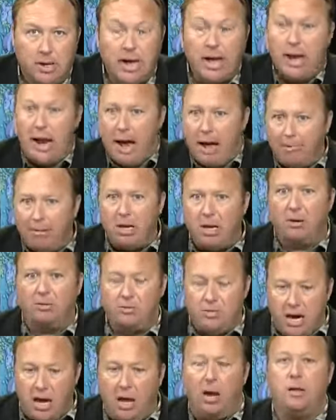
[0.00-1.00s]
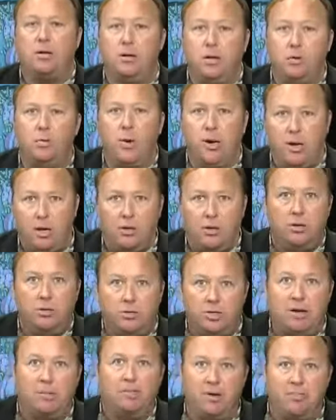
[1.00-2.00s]
And I'm here telling you we need to do
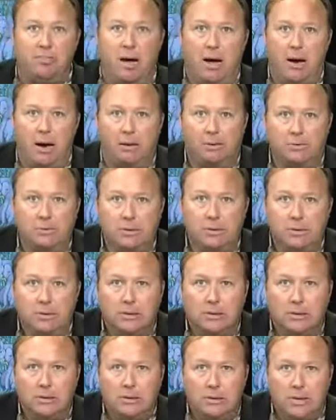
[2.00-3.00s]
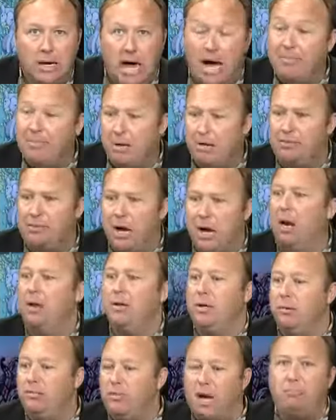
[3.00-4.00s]
something about it. I'm here
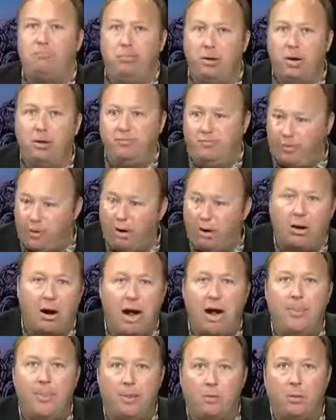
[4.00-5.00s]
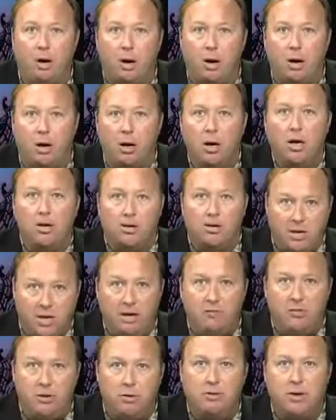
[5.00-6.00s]
telling you they put fluoride in the water to
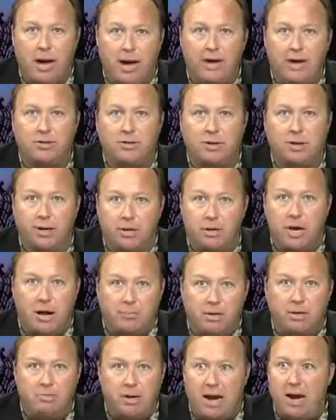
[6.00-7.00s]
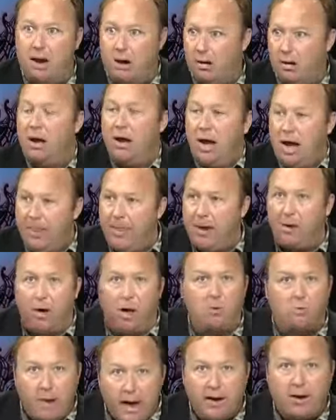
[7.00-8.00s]
give you cancer and dumb you down, and they're
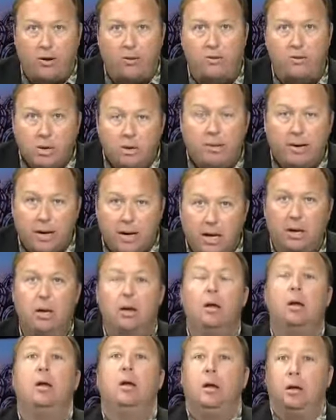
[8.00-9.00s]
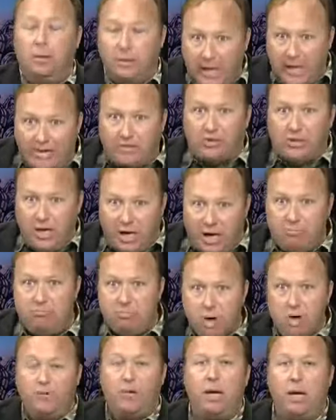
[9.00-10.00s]
on record doing it. Let's get
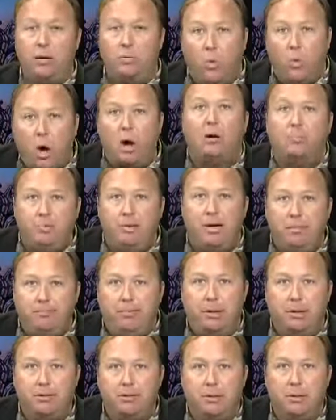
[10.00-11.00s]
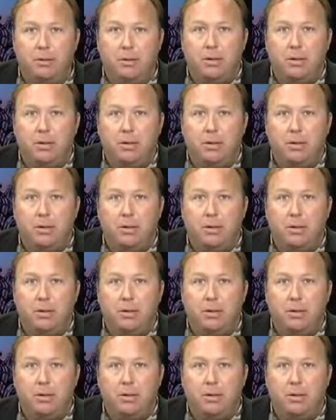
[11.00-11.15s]
moving and warn people.